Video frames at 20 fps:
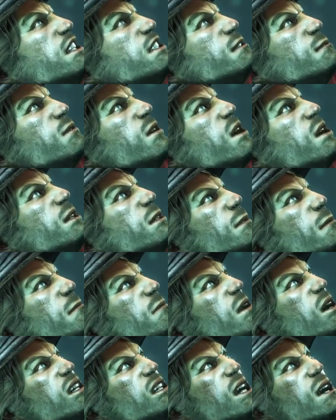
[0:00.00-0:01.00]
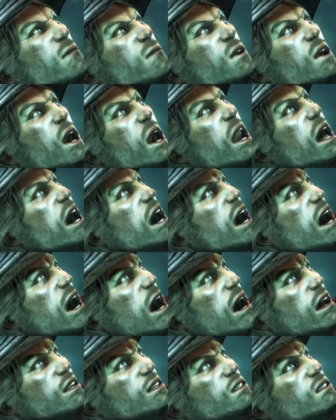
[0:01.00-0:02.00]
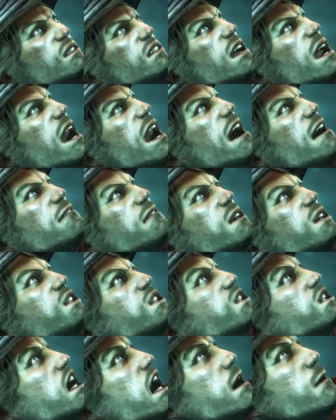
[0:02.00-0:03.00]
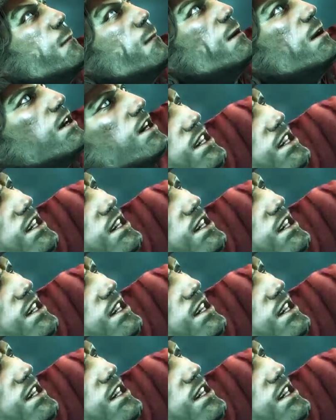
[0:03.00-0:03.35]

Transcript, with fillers: As bold as a musket ball, and still half as sharp.